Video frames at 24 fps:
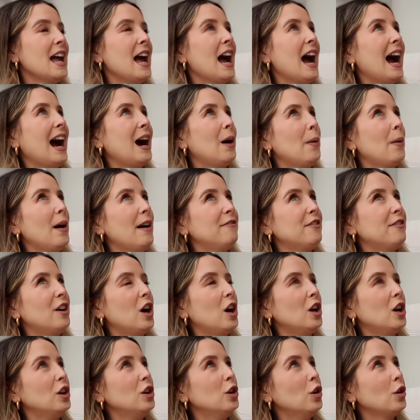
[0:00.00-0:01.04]
However,
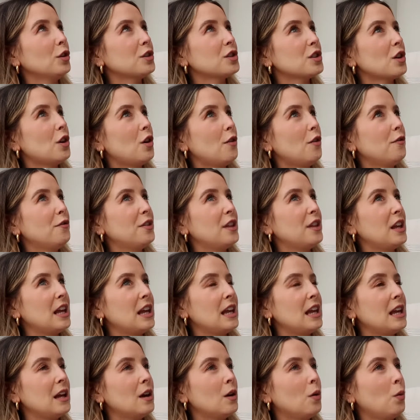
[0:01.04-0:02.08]
a lot of
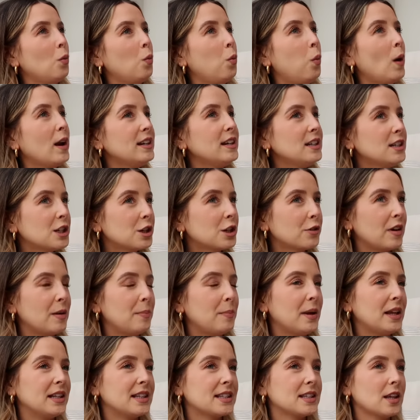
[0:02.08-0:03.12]
the wintry
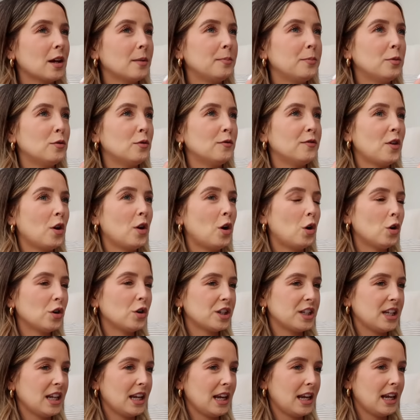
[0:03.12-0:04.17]
bits that I bought for
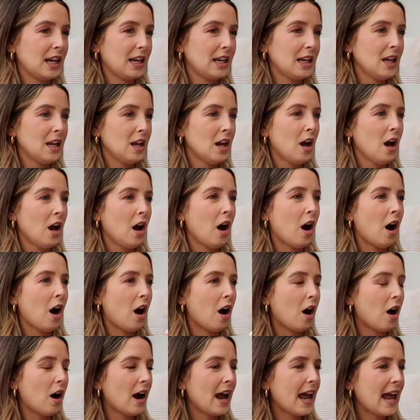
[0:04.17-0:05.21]
Ottie
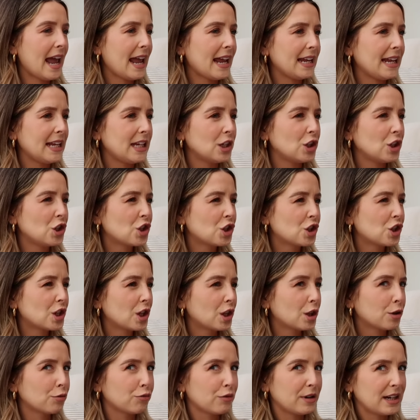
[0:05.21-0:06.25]
are aged
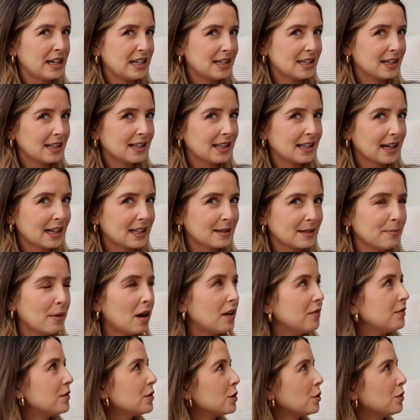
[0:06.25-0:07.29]
3 to 6
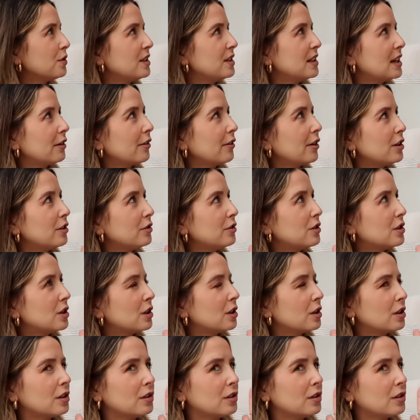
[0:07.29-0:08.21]
months or zero to...